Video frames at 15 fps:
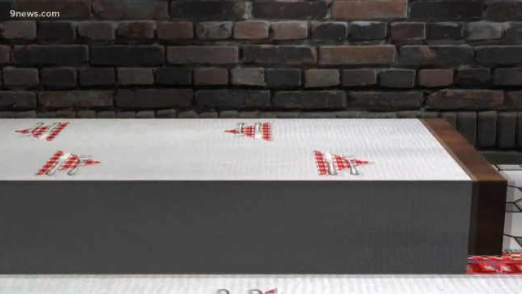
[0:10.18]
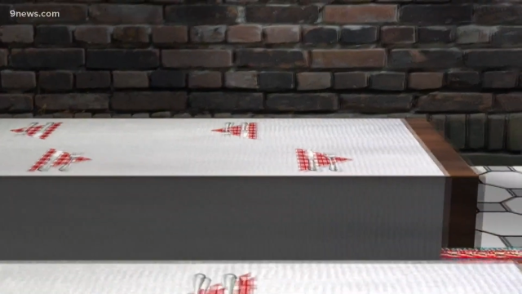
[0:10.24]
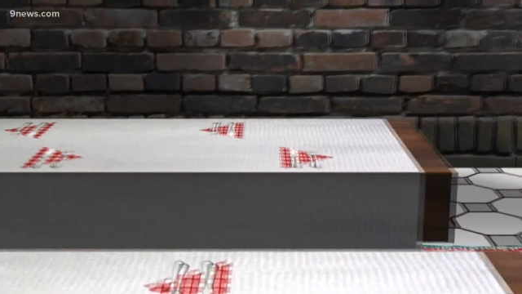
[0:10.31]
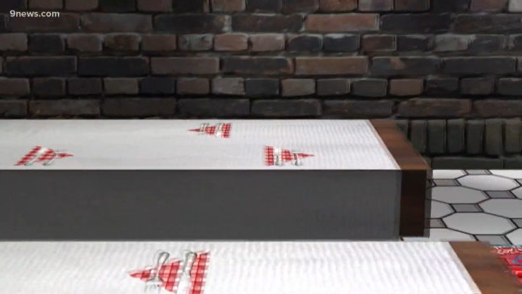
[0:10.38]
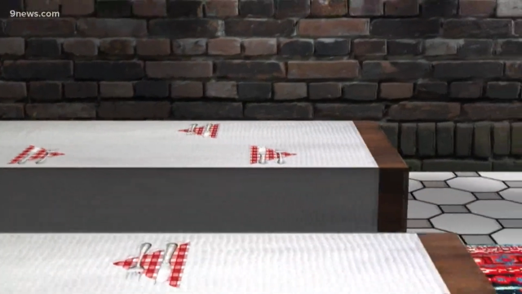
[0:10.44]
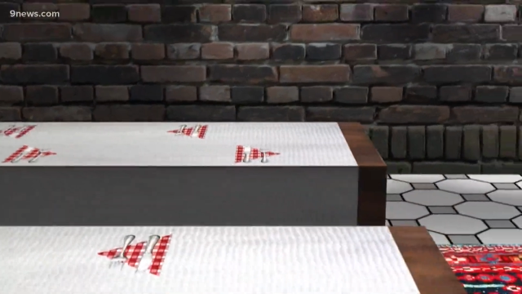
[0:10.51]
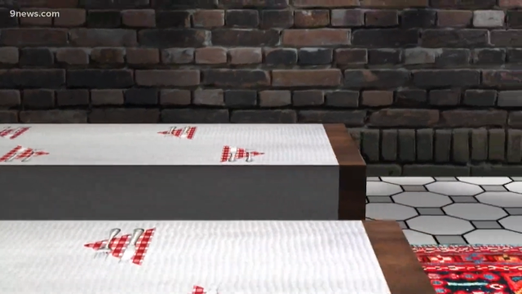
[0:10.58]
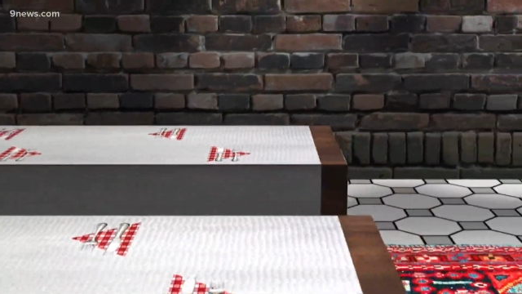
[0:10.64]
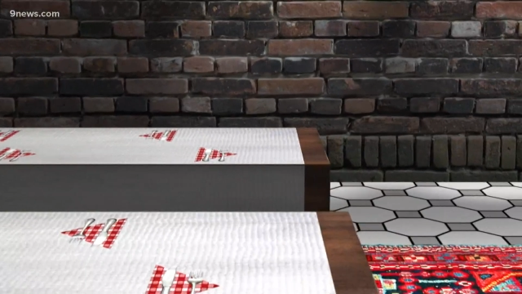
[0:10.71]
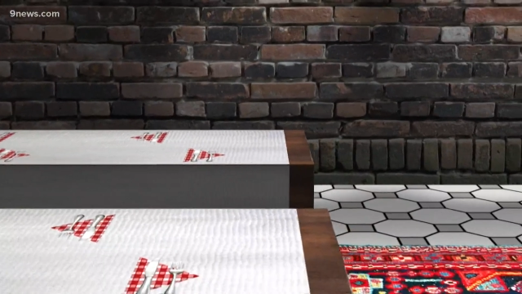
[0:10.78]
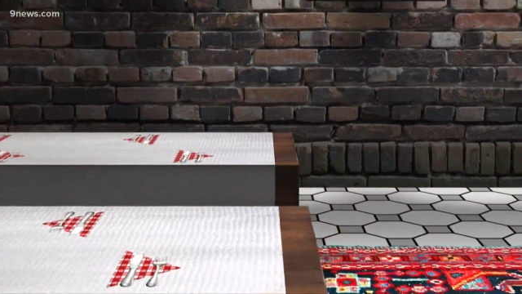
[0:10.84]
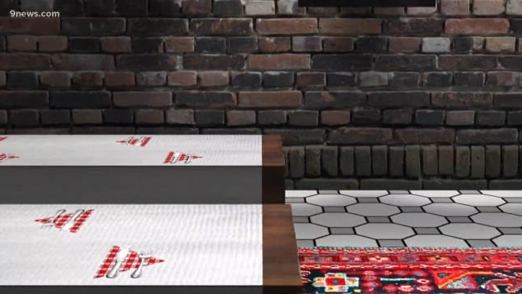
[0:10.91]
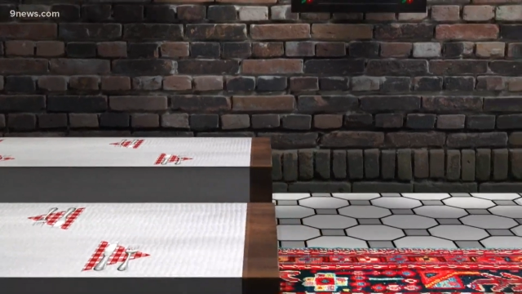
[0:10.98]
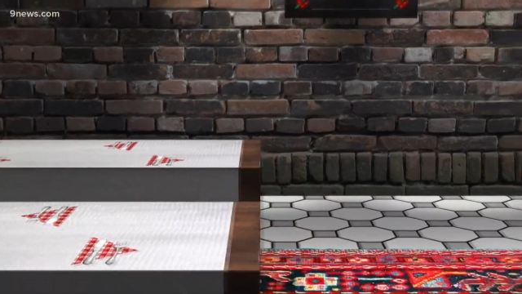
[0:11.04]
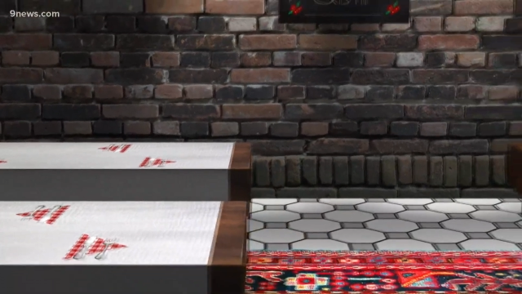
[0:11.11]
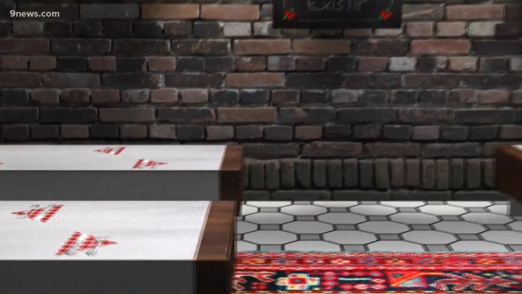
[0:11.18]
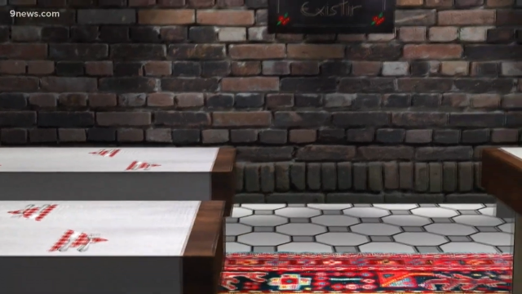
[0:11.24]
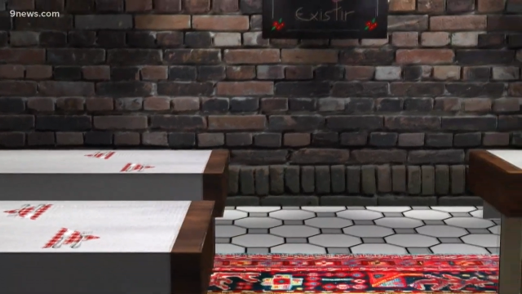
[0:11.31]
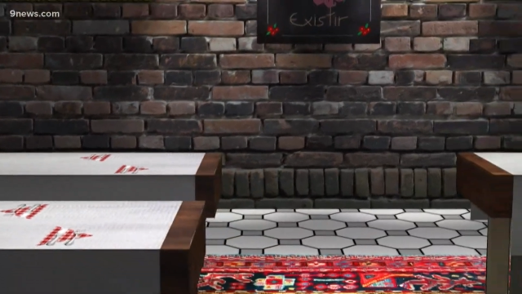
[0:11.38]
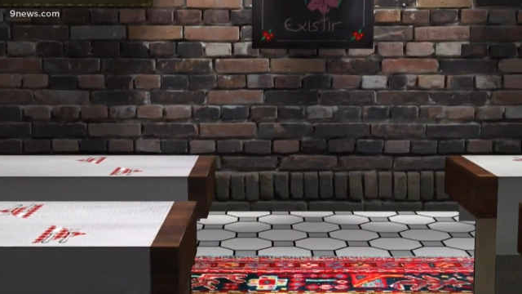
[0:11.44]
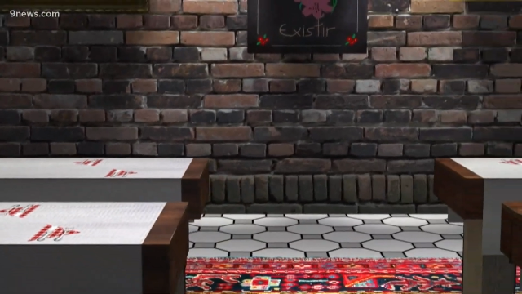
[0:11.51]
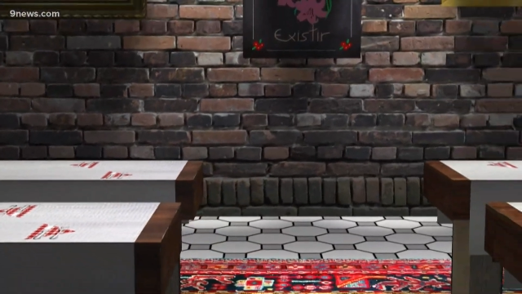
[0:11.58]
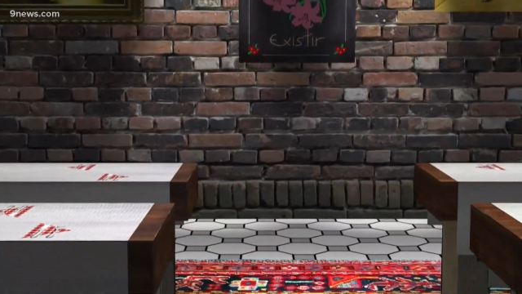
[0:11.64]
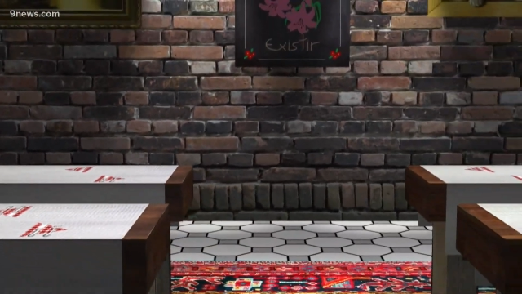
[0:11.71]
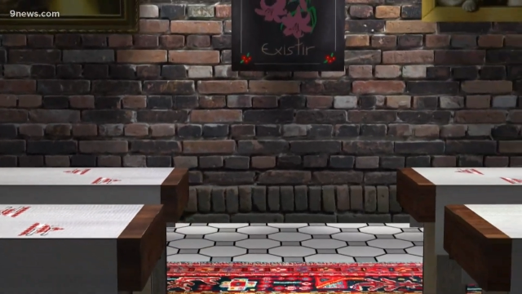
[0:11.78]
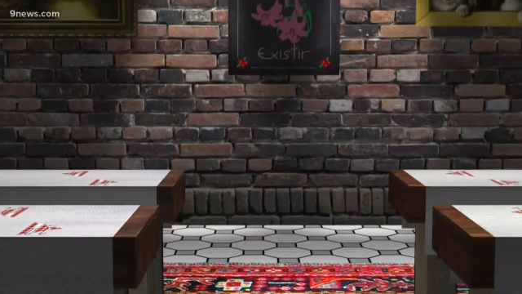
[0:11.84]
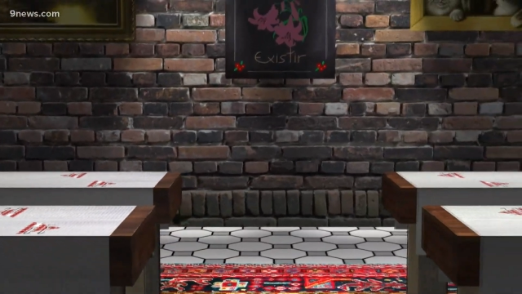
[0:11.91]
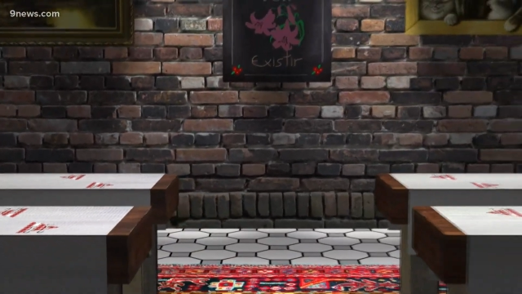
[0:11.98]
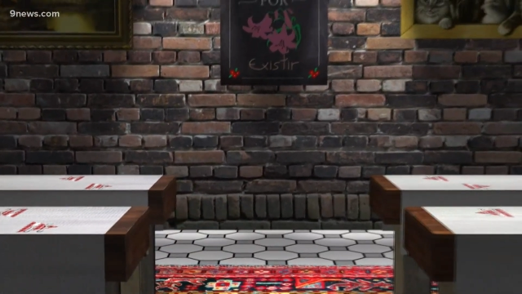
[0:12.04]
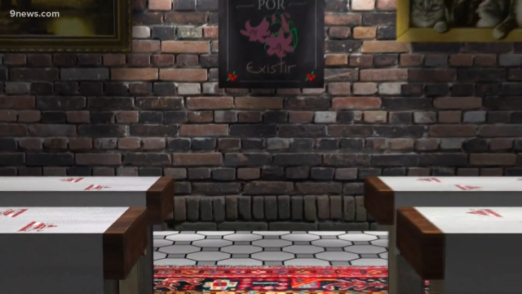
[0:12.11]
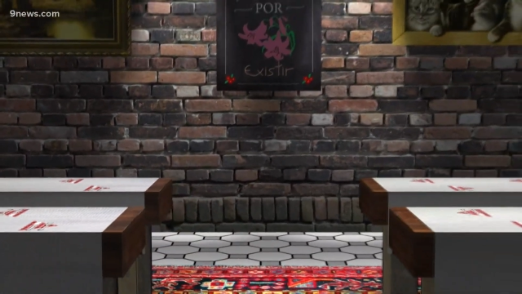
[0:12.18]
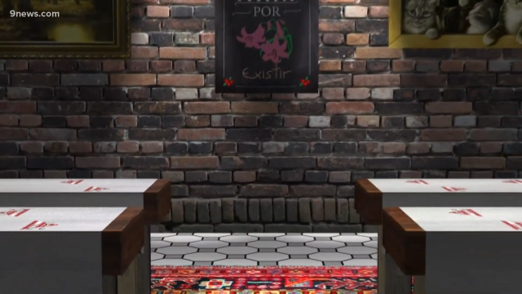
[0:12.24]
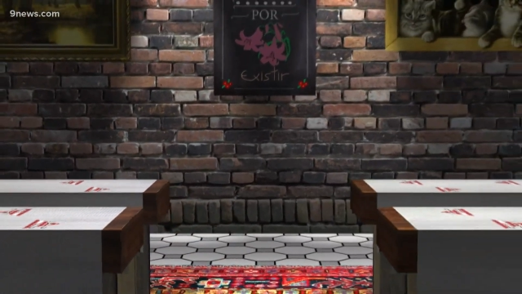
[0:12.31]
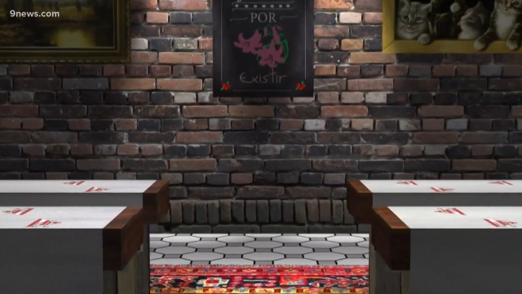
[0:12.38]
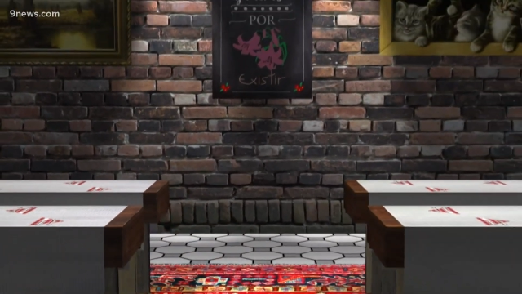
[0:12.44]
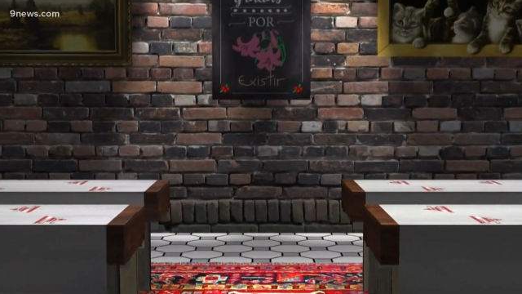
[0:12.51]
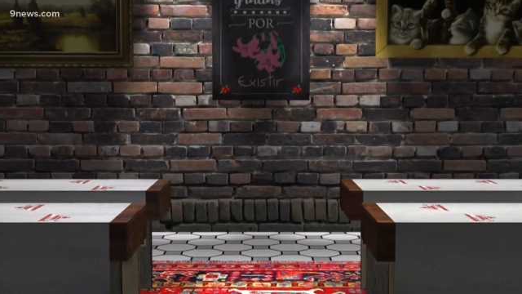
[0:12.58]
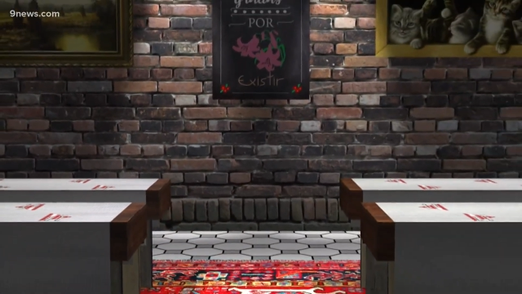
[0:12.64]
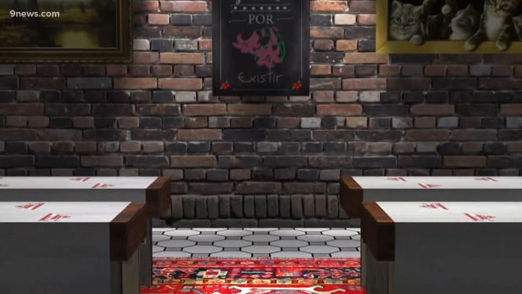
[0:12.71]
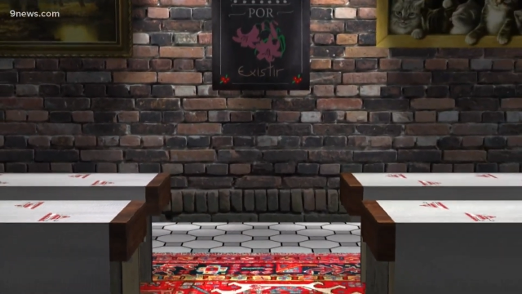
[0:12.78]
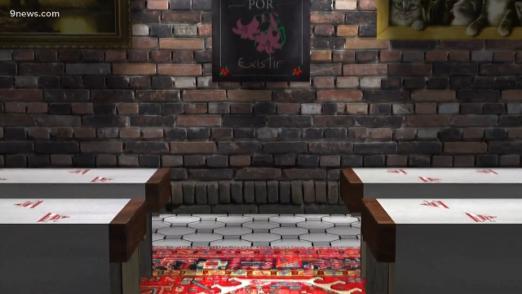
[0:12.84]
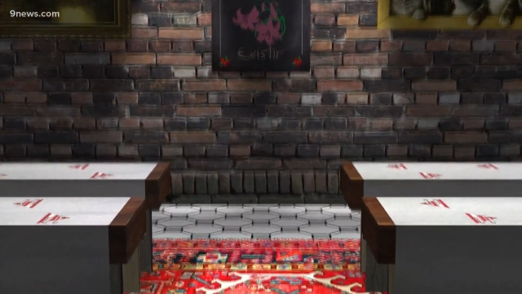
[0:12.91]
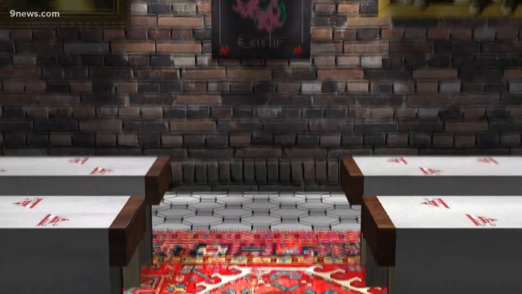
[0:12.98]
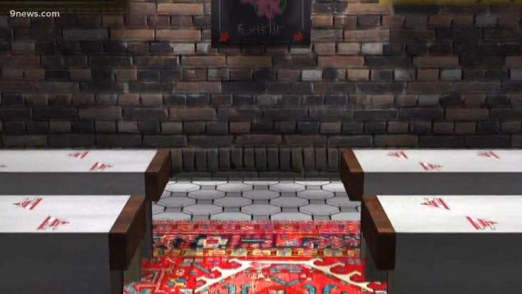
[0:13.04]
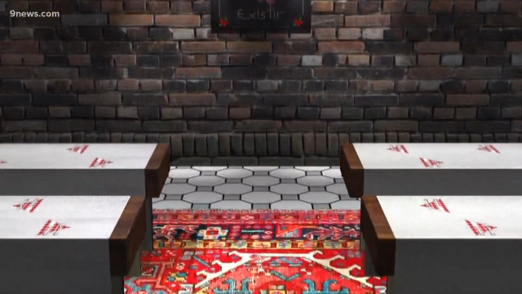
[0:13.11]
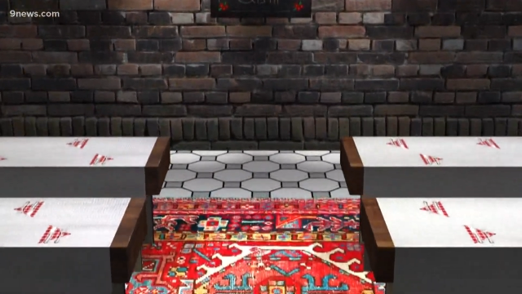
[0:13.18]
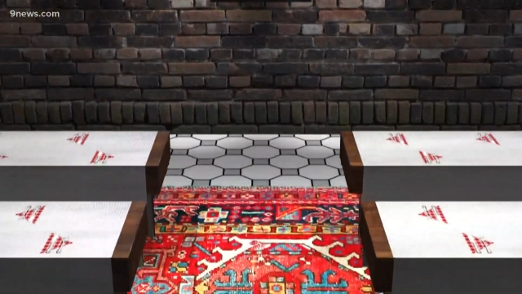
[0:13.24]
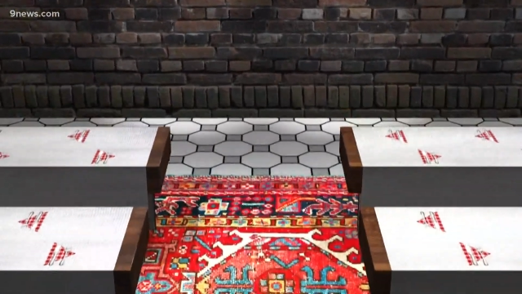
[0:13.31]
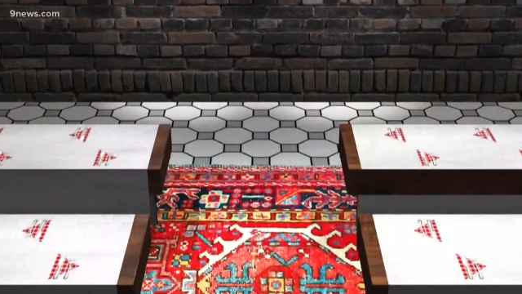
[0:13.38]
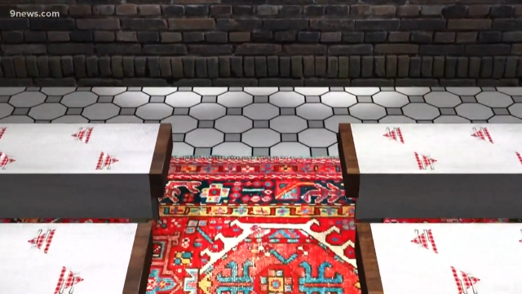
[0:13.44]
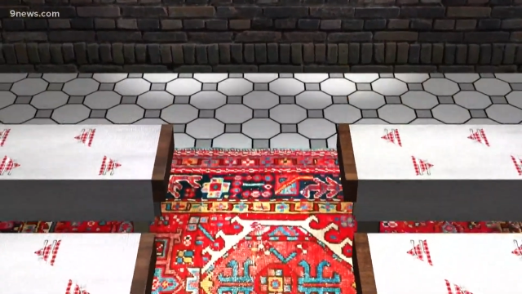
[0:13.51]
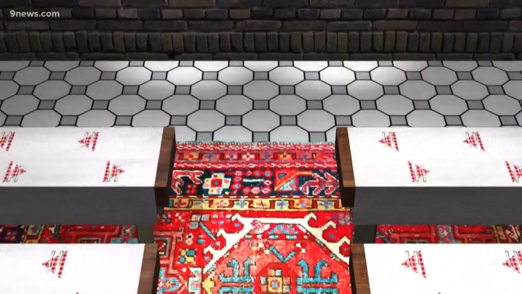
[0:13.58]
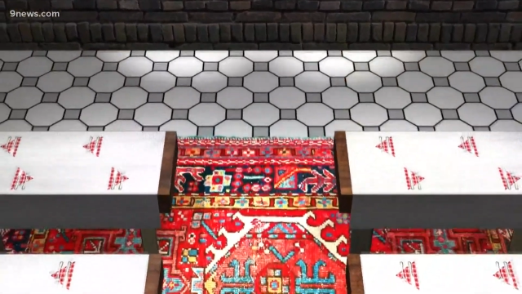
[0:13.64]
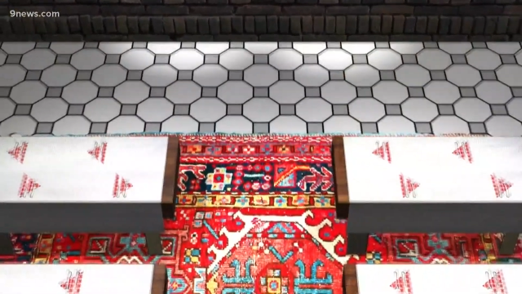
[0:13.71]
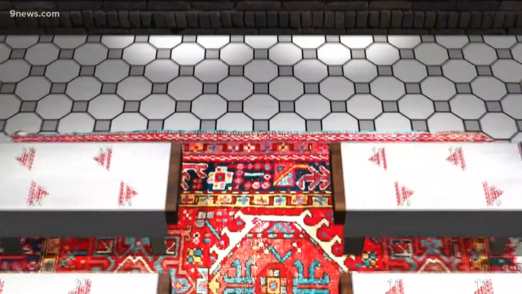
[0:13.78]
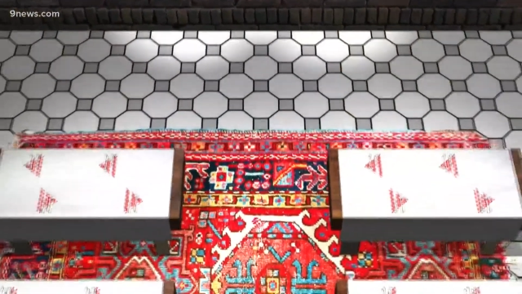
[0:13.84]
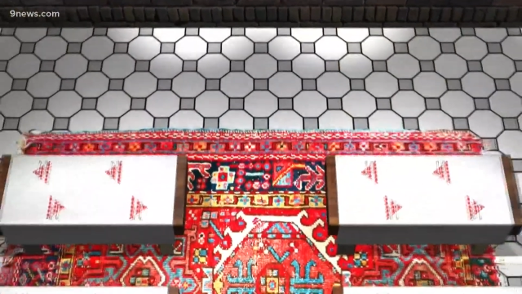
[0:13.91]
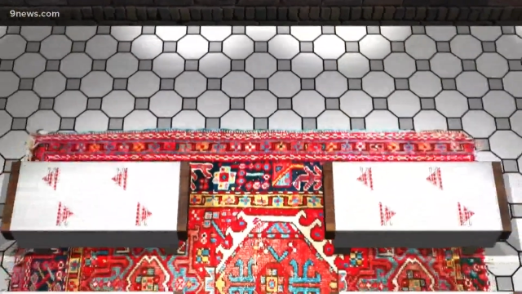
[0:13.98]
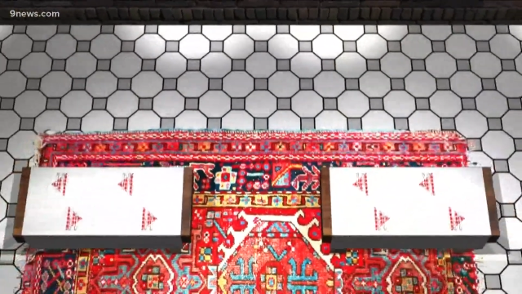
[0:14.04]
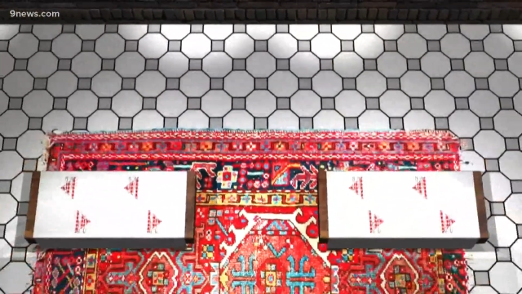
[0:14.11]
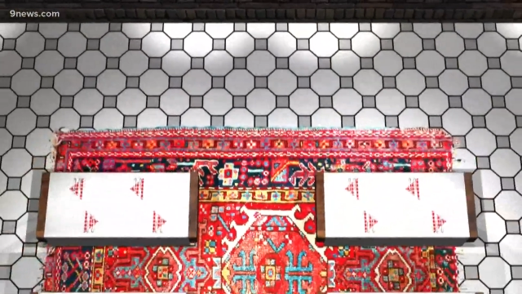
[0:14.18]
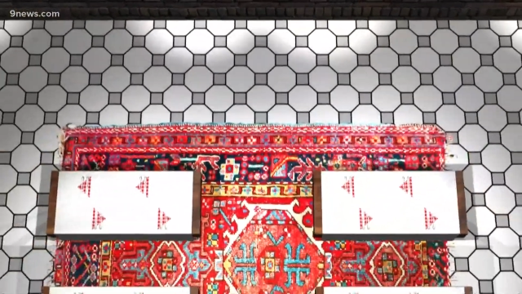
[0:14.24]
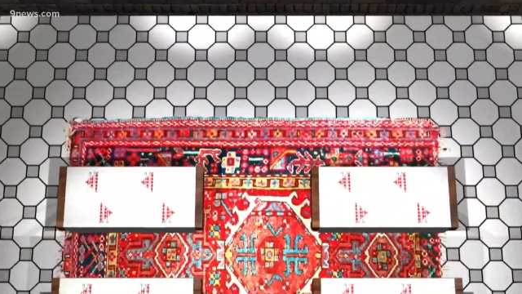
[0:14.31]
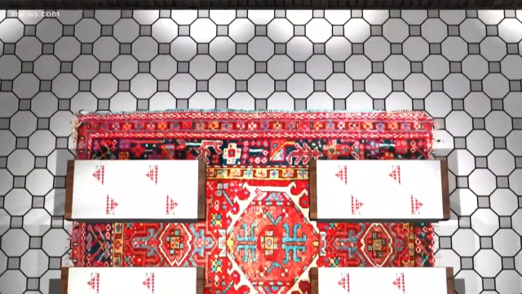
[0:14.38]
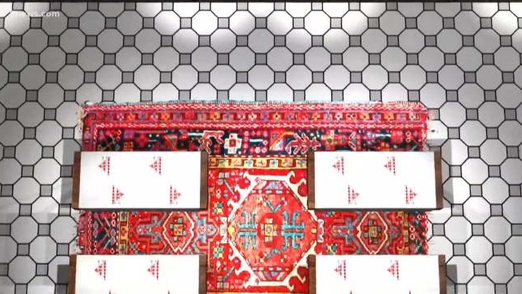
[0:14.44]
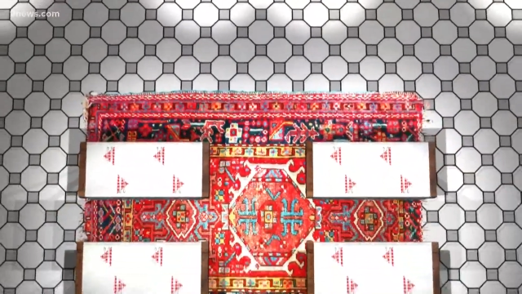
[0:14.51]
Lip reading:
No face is visible, so there are no lips to read.